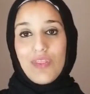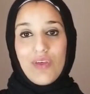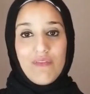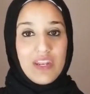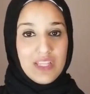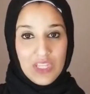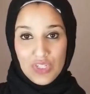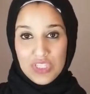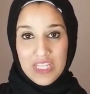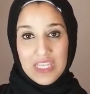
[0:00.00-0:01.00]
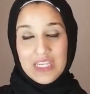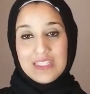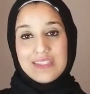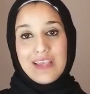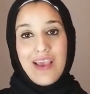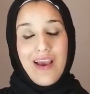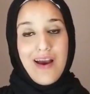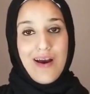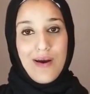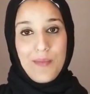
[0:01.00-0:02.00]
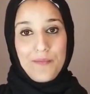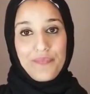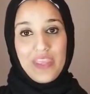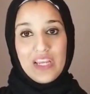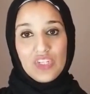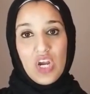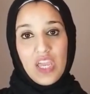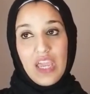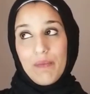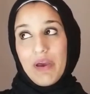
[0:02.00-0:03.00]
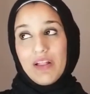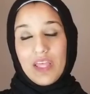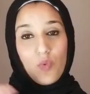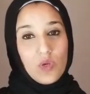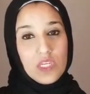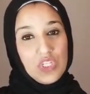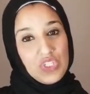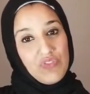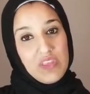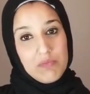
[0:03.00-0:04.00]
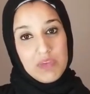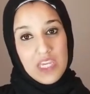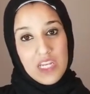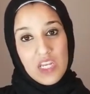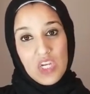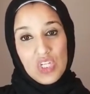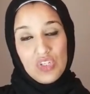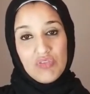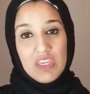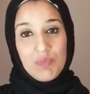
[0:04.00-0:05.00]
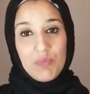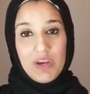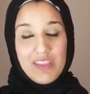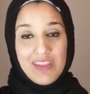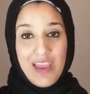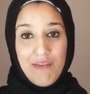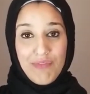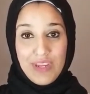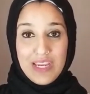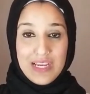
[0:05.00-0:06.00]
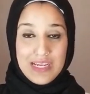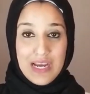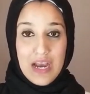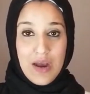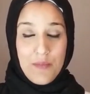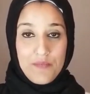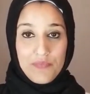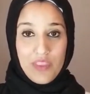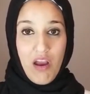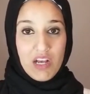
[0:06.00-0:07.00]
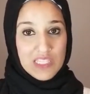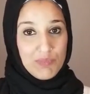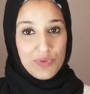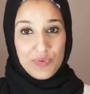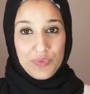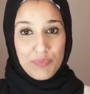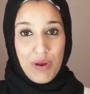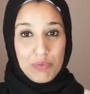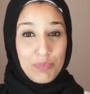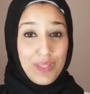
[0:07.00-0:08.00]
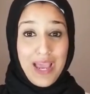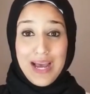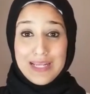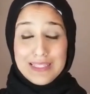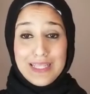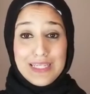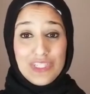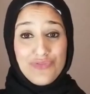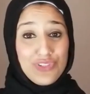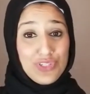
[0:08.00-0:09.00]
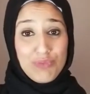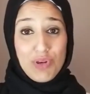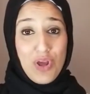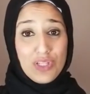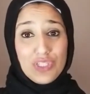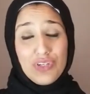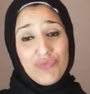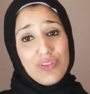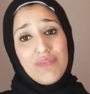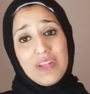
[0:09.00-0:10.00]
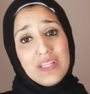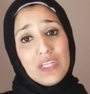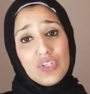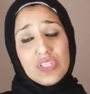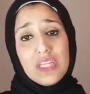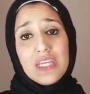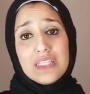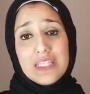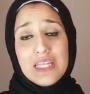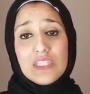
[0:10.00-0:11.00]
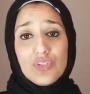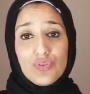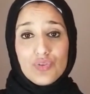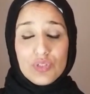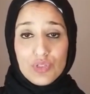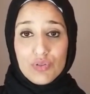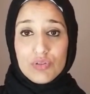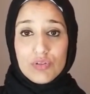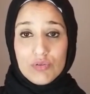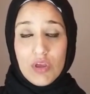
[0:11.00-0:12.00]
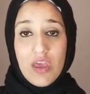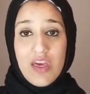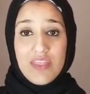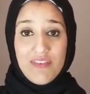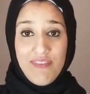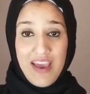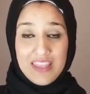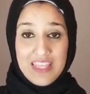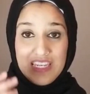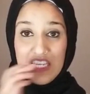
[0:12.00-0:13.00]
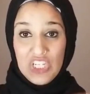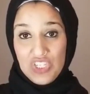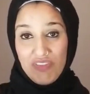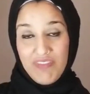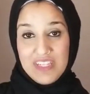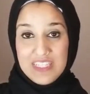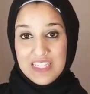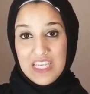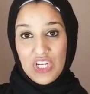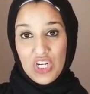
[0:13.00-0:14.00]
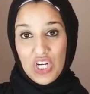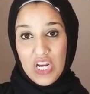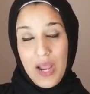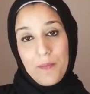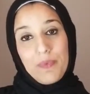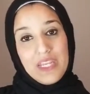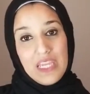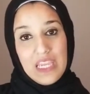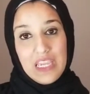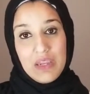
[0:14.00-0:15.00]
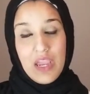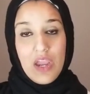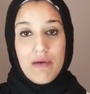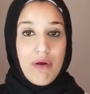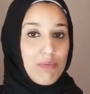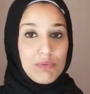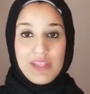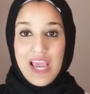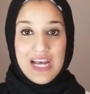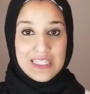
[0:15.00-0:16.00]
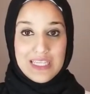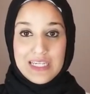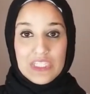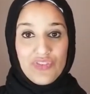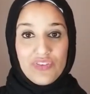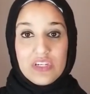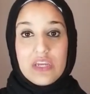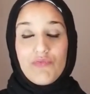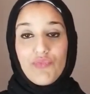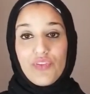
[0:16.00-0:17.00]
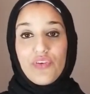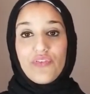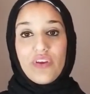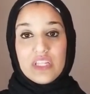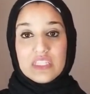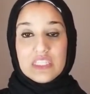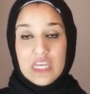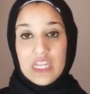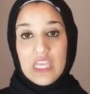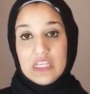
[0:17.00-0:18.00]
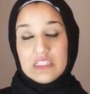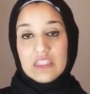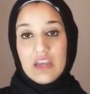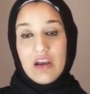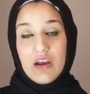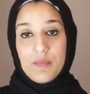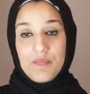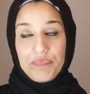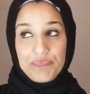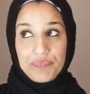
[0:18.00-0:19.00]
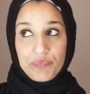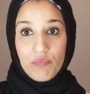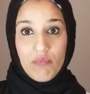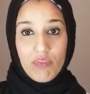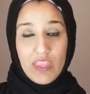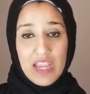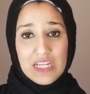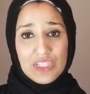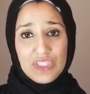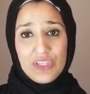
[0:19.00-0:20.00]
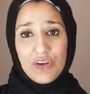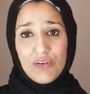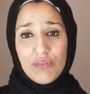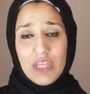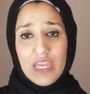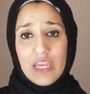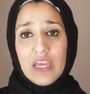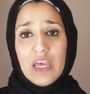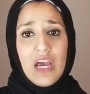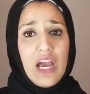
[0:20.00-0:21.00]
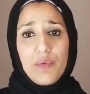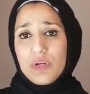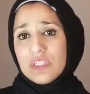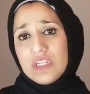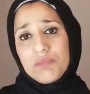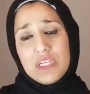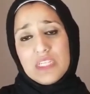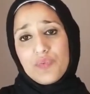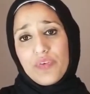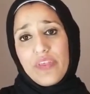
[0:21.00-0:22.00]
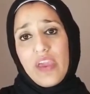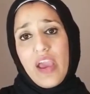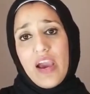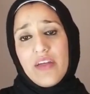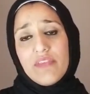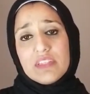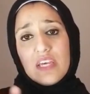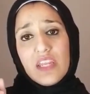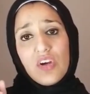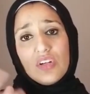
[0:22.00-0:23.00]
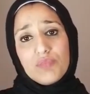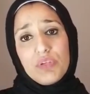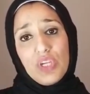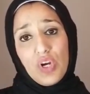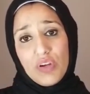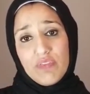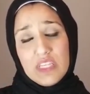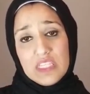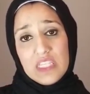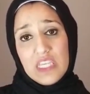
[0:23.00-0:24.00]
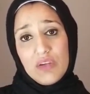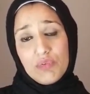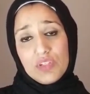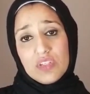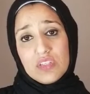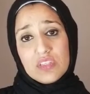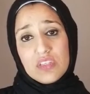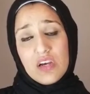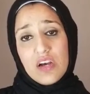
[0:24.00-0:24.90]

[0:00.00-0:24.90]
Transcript: the ventilator settings and talking about like what each of them mean. Do keep in mind that every hospital probably has like different terminology for the ventilator settings, and that's usually due to the fact that each ventilator company probably has like a different name for their vent settings. And so like I worked at a place where they had the setting called PRVC, which is